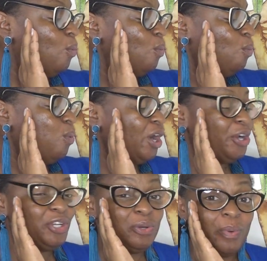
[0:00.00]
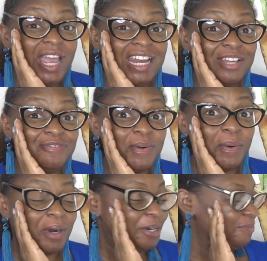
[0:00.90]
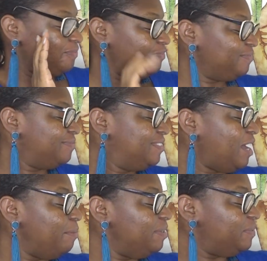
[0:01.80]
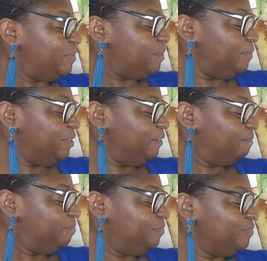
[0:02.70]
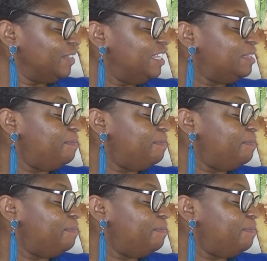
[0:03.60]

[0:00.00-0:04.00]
"What are you waiting for?" Thomas whispered. The